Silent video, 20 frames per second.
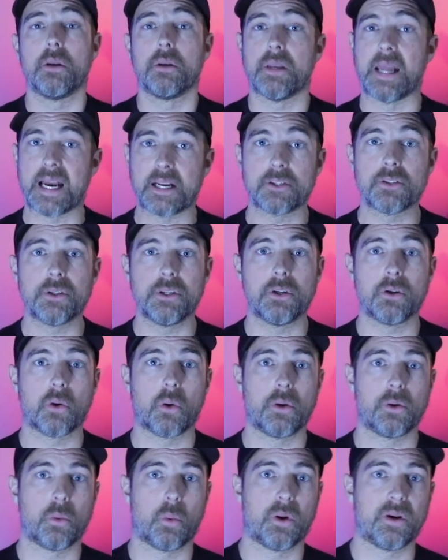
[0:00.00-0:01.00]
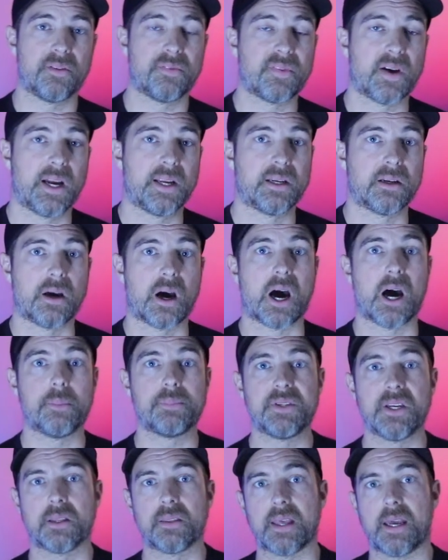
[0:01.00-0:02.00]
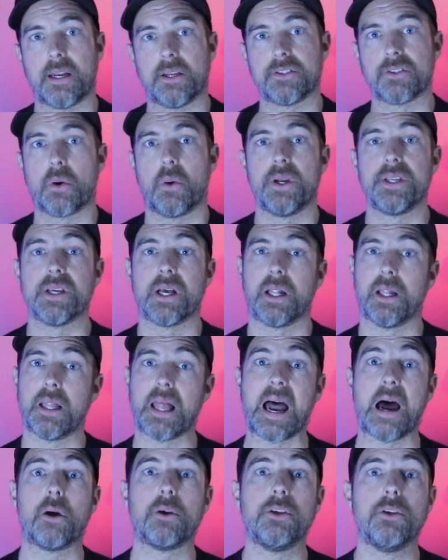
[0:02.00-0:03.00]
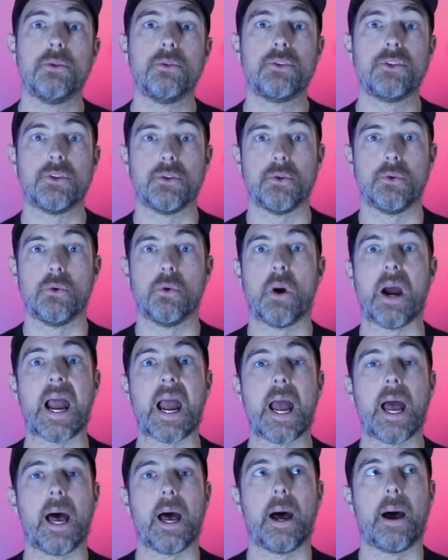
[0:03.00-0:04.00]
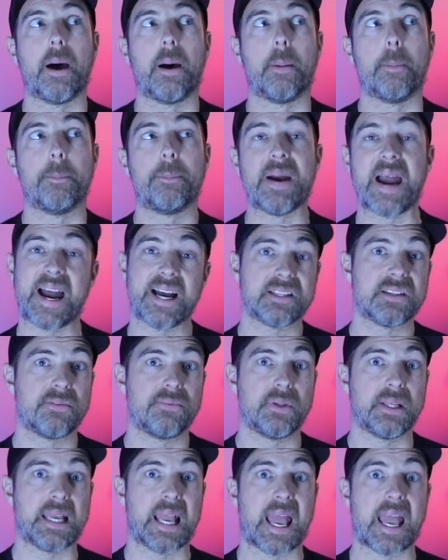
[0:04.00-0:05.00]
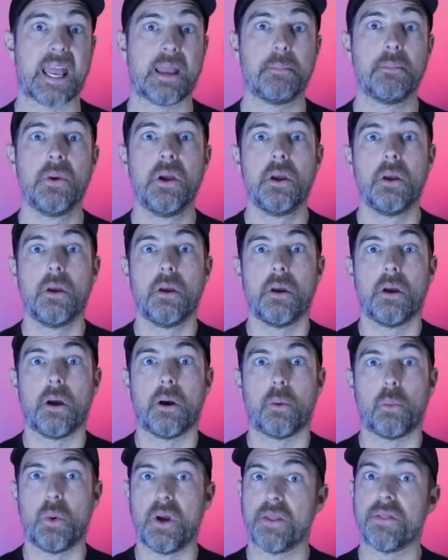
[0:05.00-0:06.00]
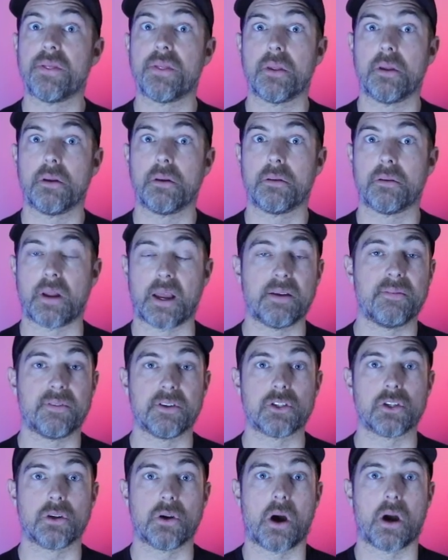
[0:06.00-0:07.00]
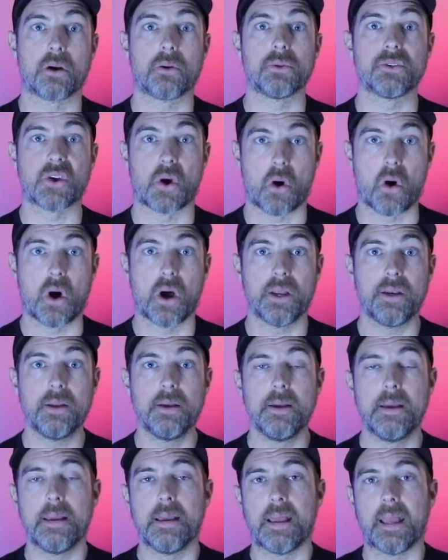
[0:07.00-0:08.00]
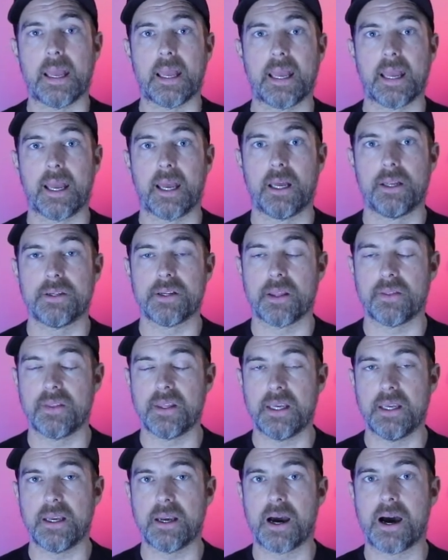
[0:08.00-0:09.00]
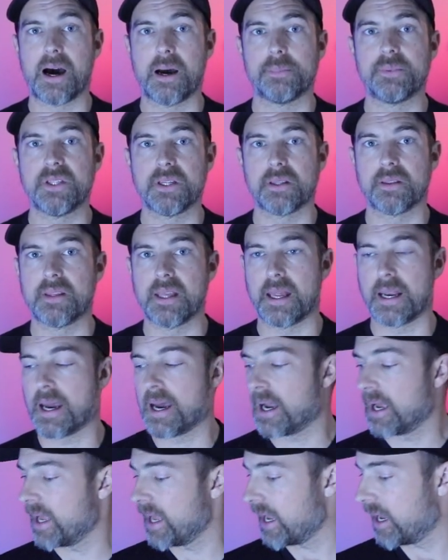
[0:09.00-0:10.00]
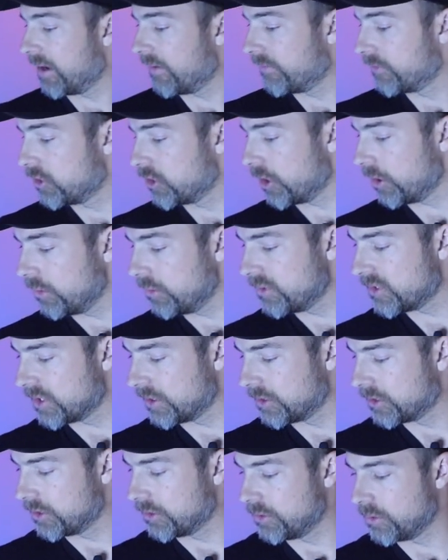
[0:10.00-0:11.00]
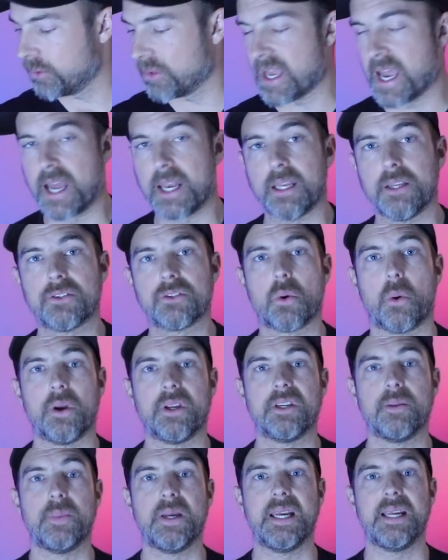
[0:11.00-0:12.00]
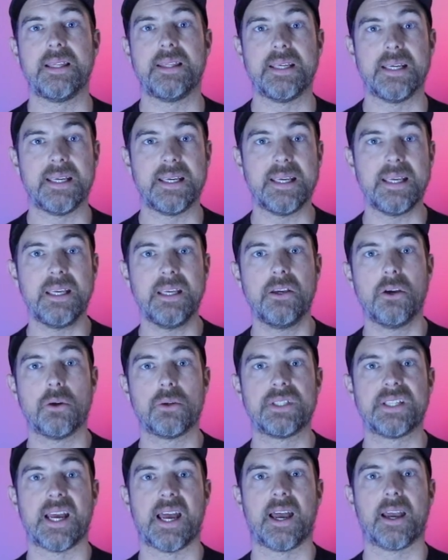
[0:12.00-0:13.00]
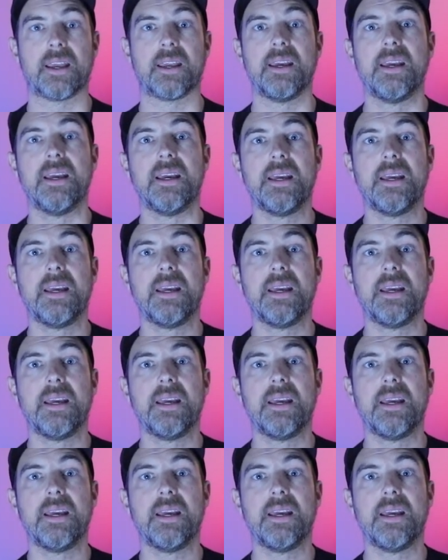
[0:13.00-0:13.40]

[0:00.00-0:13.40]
Naturally, you're going to want to find an optic that is going to allow you to um, passively aim with night vision goggles on. And the optic that I have chosen to do that is going to be the EOTech